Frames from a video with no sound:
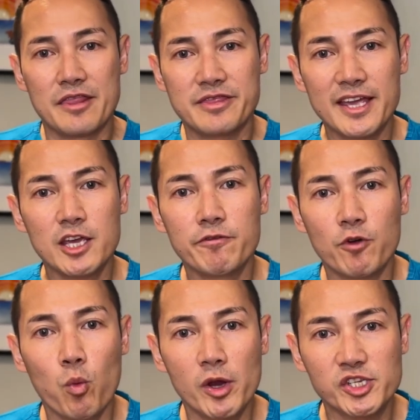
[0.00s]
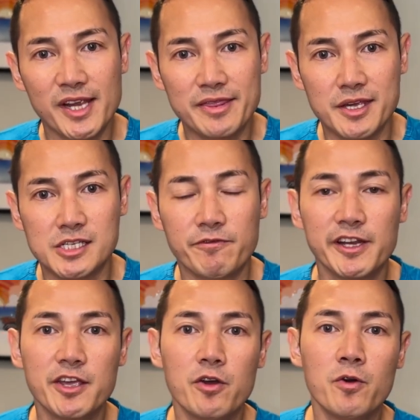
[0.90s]
Thank you for watching this
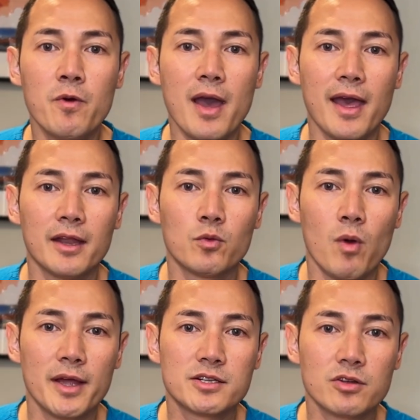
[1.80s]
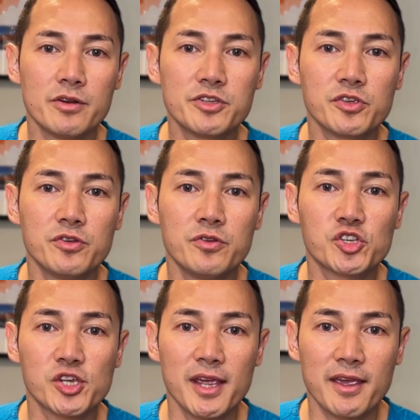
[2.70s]
video, and why don't you
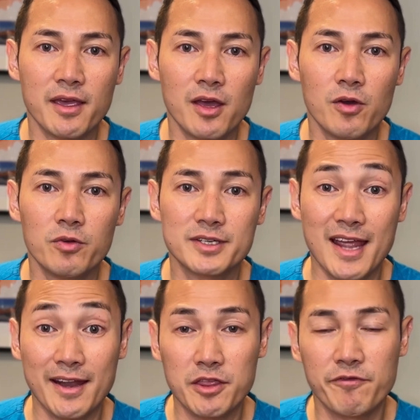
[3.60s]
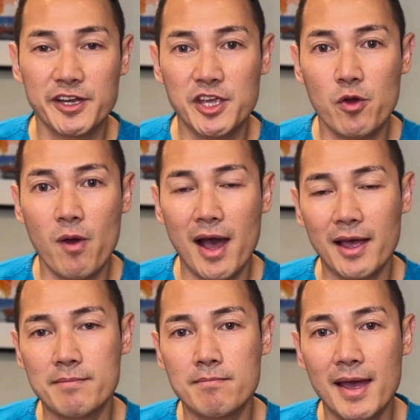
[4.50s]
check out another video
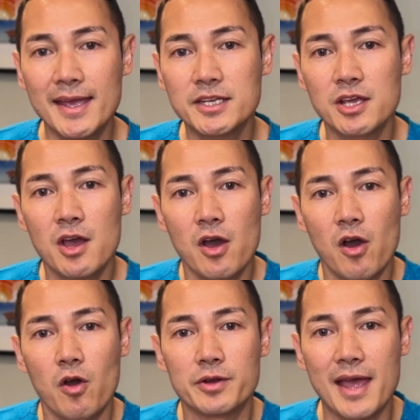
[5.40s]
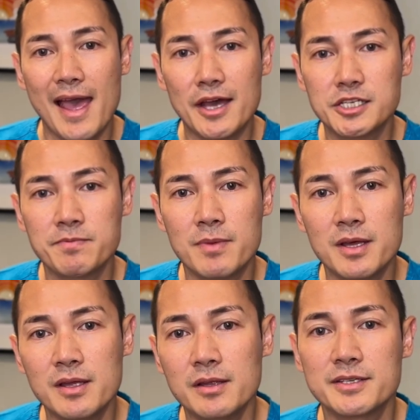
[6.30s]
I made on
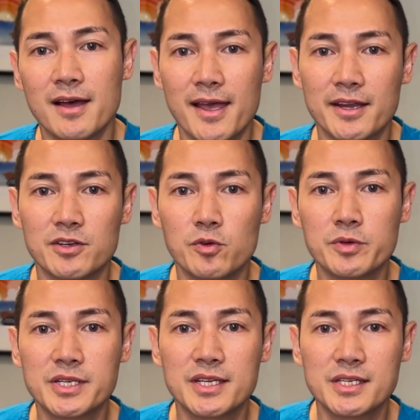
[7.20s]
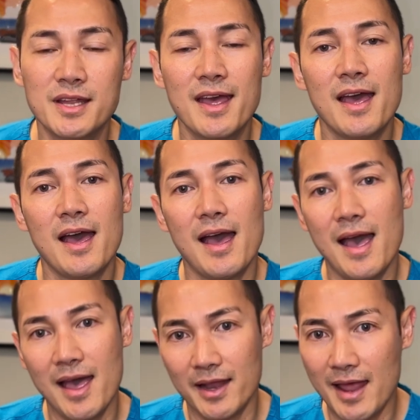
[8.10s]
asthma diagnosis
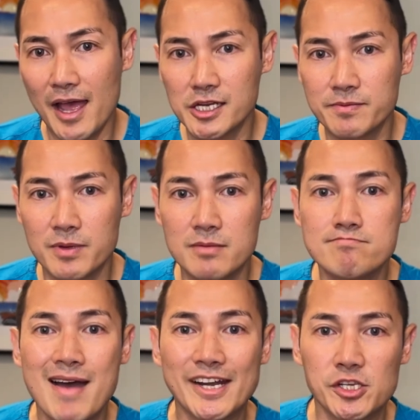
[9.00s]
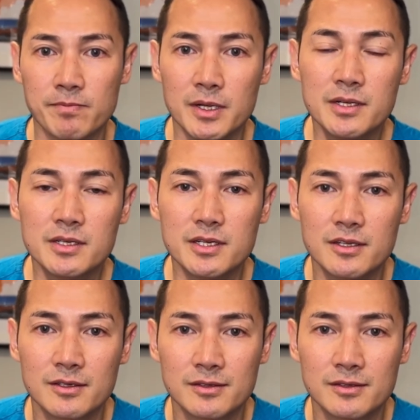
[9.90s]
and asthma management.